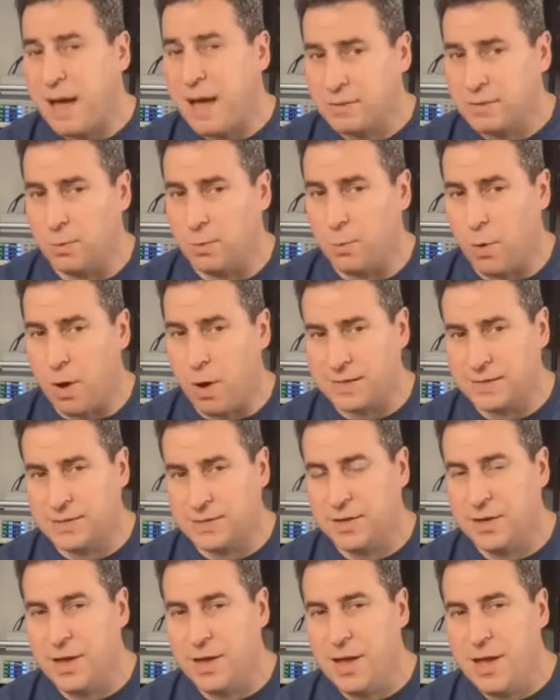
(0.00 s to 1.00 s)
thousand
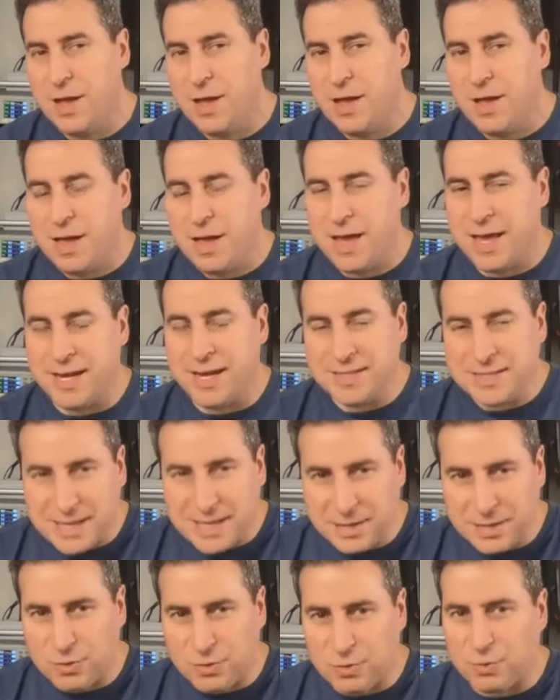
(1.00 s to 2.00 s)
watts, and it
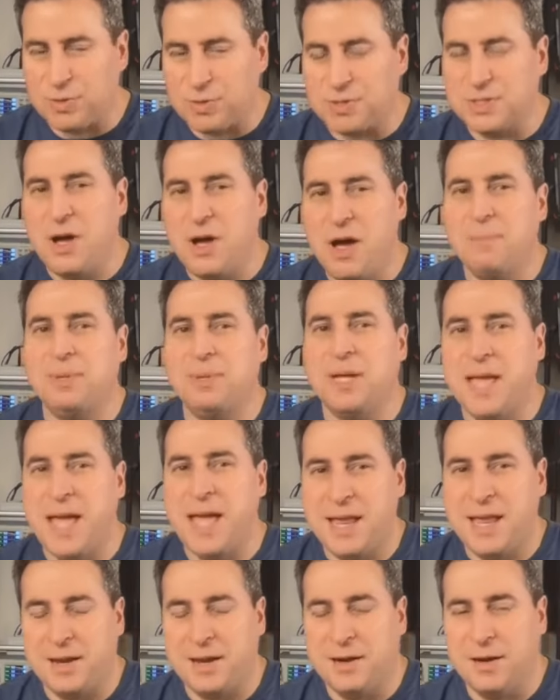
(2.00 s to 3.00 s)
does it through this
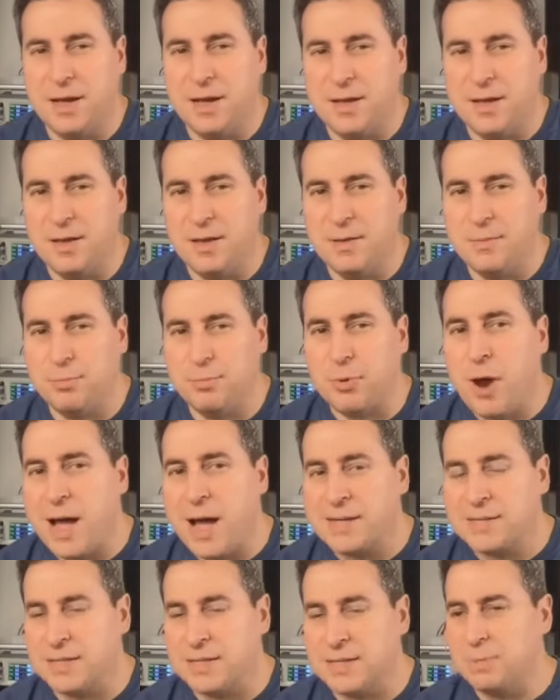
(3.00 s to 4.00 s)
complicated uh,
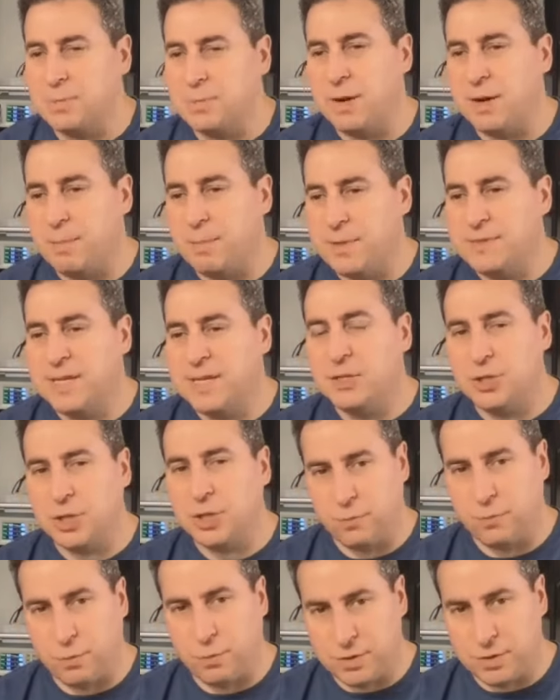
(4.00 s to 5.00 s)
process. But it
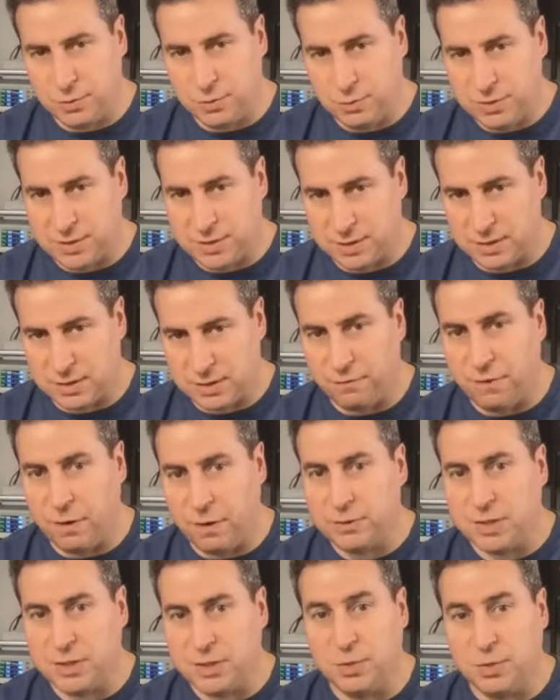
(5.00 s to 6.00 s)
essentially reduces the
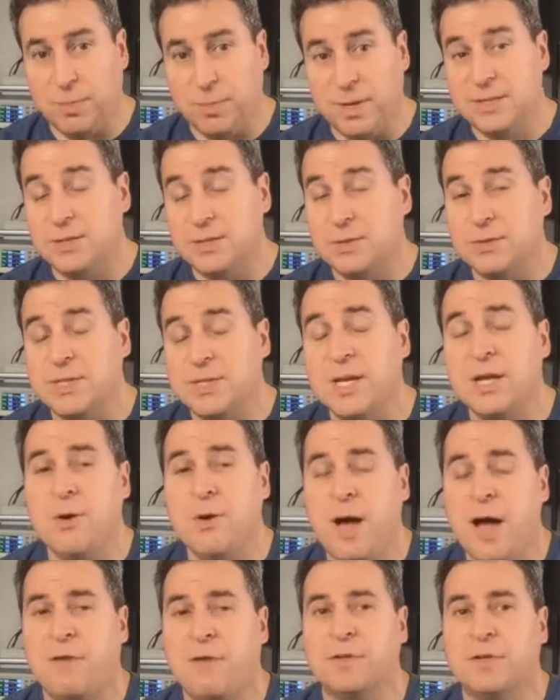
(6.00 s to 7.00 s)
voltage a bit. So say
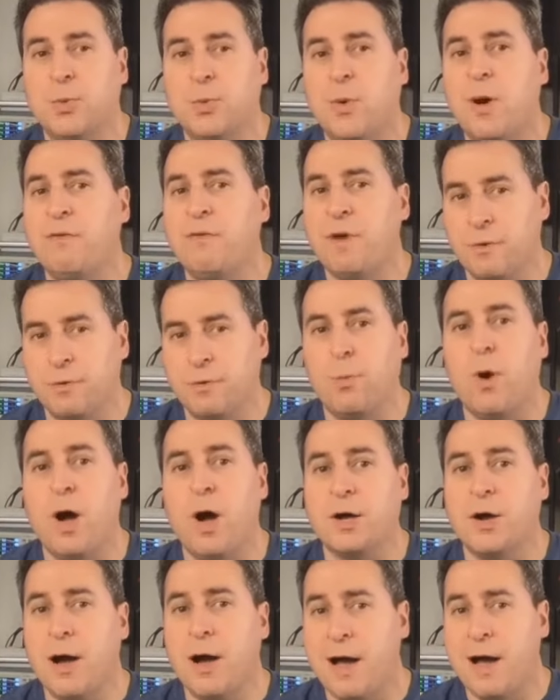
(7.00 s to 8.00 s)
you have a 1200
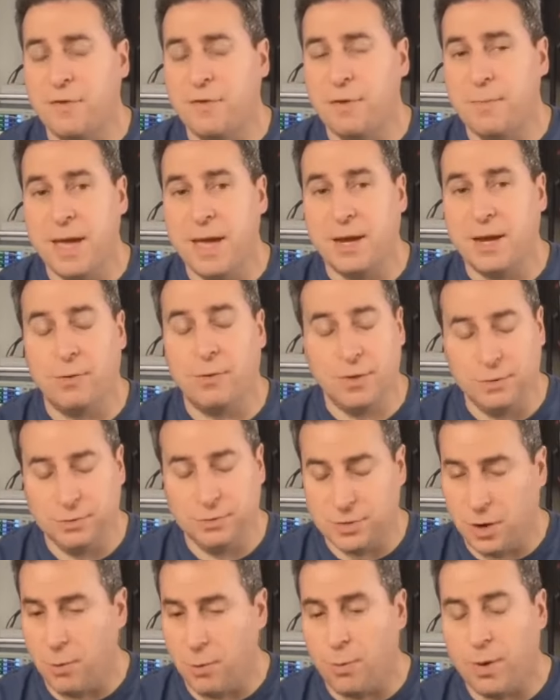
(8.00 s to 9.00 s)
watt coffee maker and
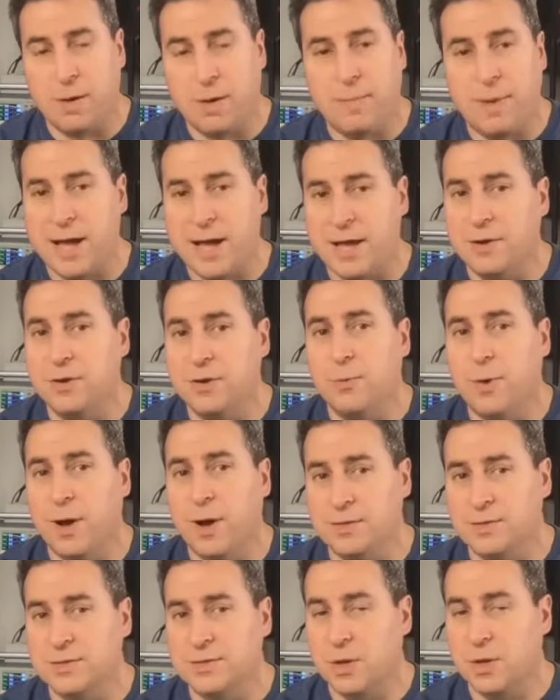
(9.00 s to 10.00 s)
you don't want to buy a new
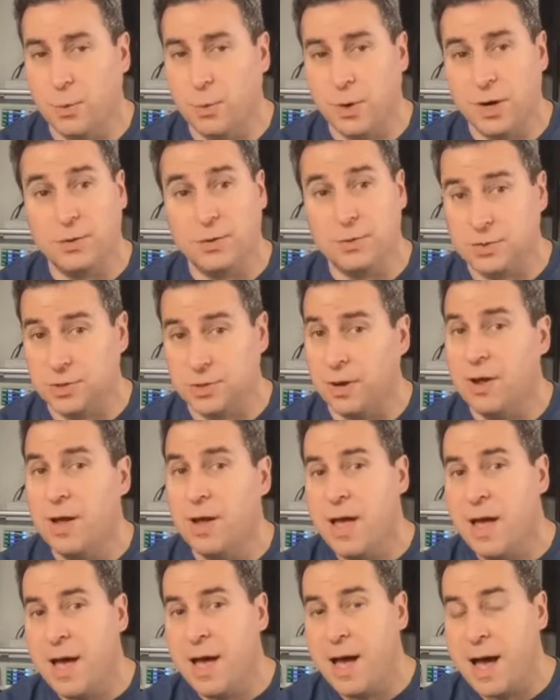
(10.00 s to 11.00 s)
one, so you want to use your
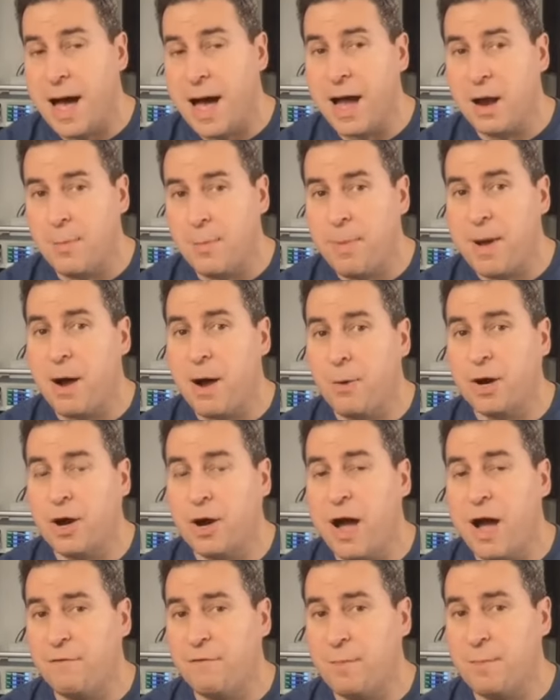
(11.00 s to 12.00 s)
higher power
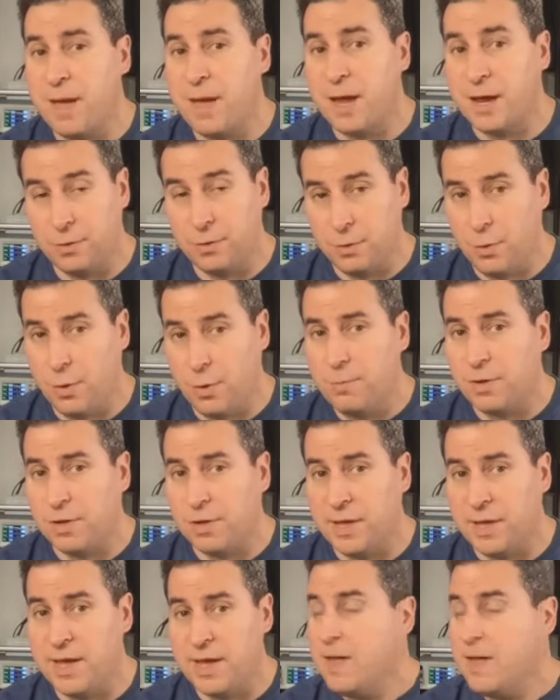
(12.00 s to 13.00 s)
coffee maker,
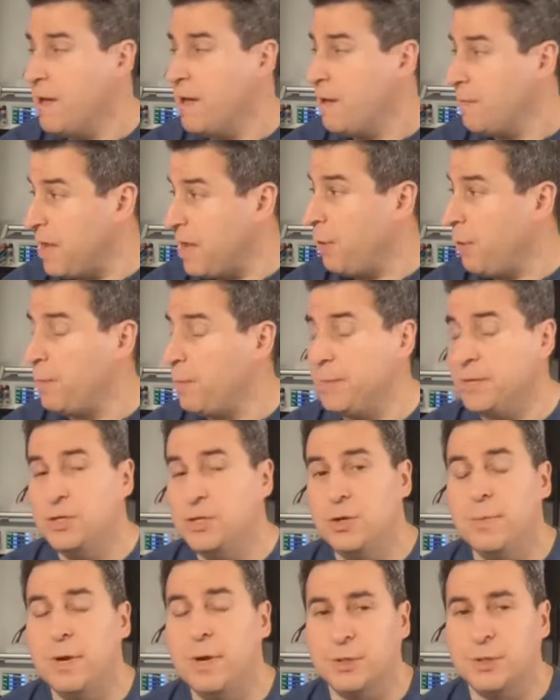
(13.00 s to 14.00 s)
normally that would be
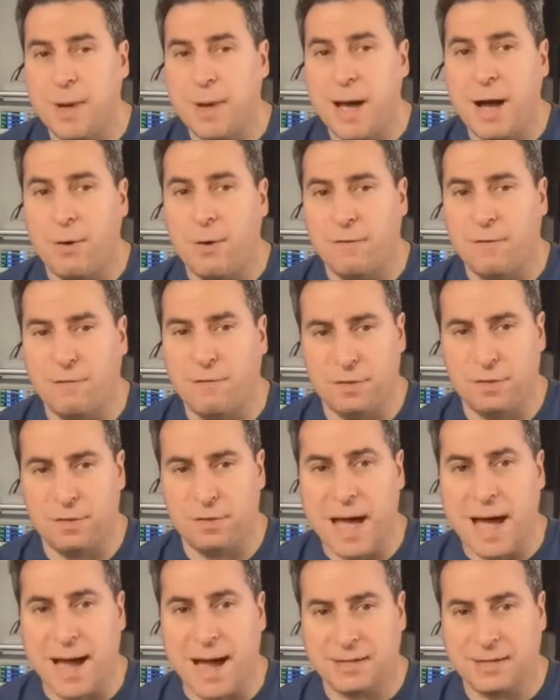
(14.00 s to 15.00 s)
too much power for the
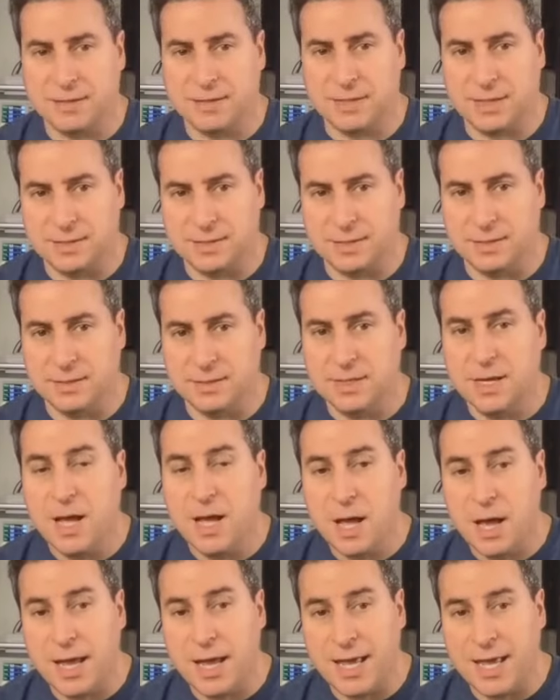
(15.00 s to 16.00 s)
max because it's
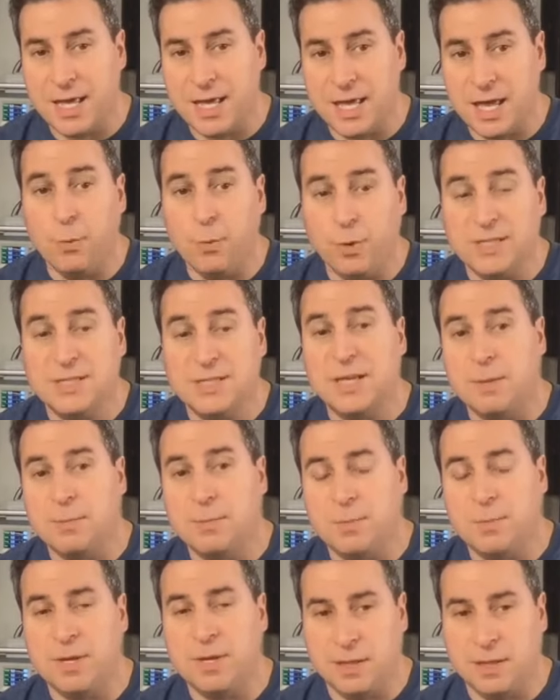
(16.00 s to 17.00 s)
it would
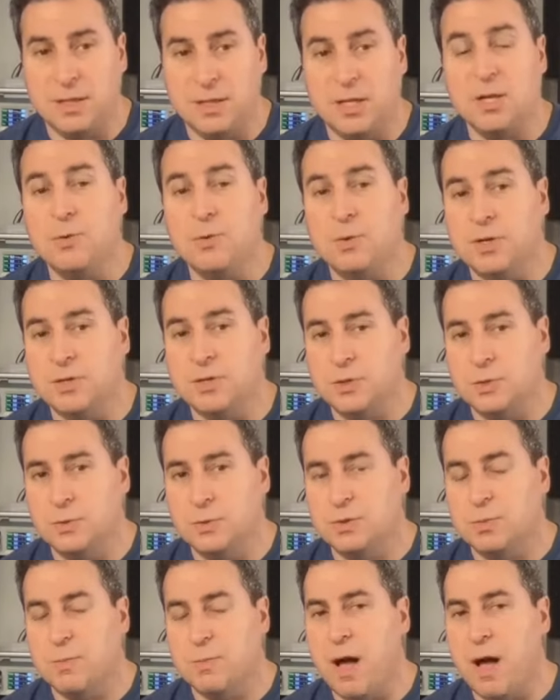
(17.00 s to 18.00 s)
seem to be that the unit is
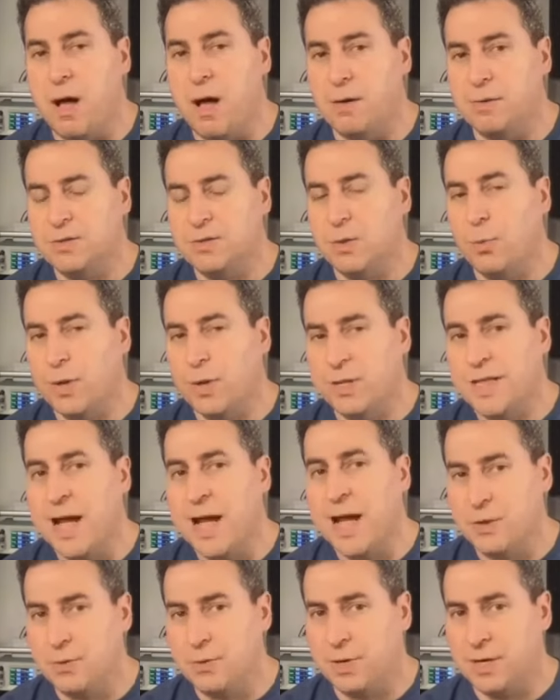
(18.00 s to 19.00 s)
too small. So what
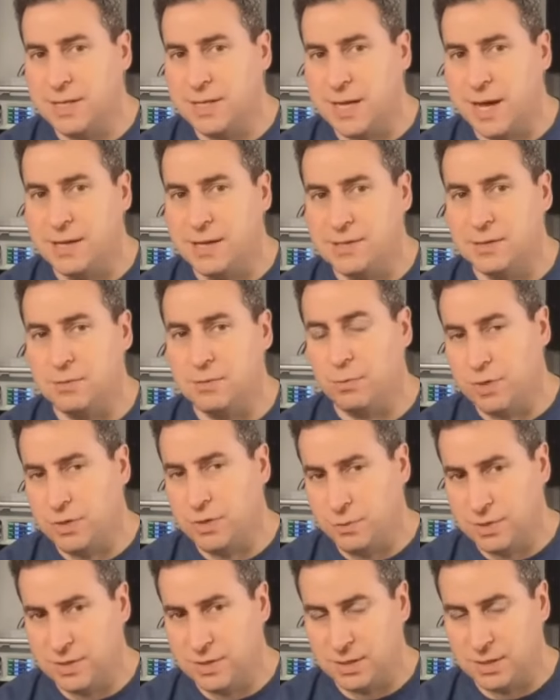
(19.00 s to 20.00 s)
that unit does, it
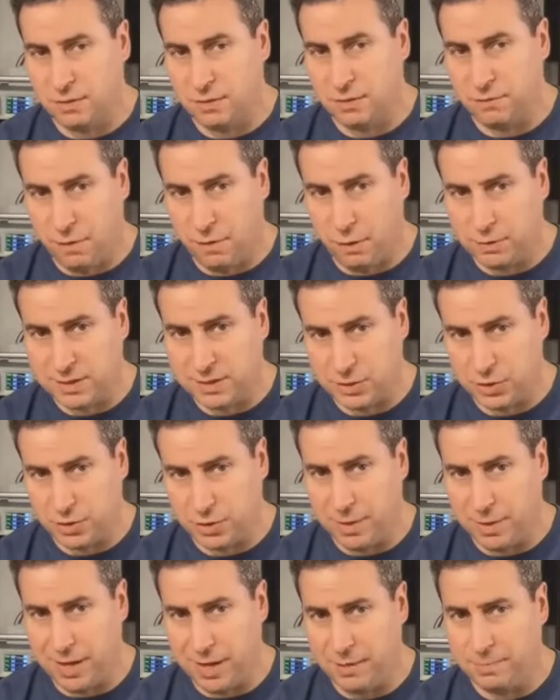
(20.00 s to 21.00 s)
reduces the voltage
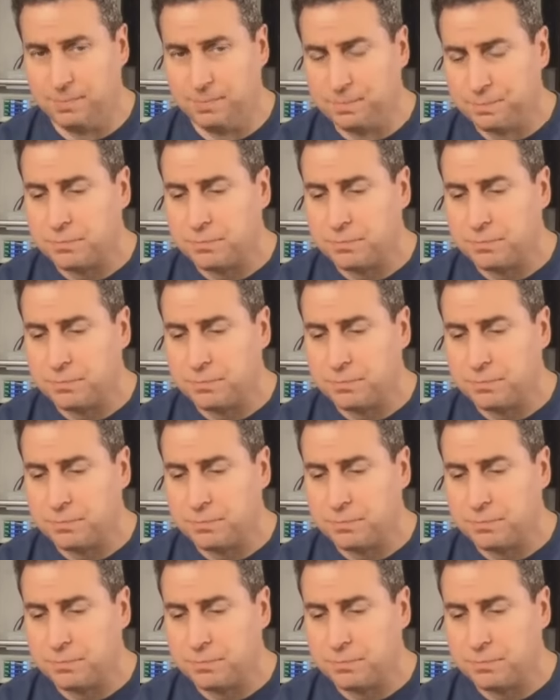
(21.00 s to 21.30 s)
a bit,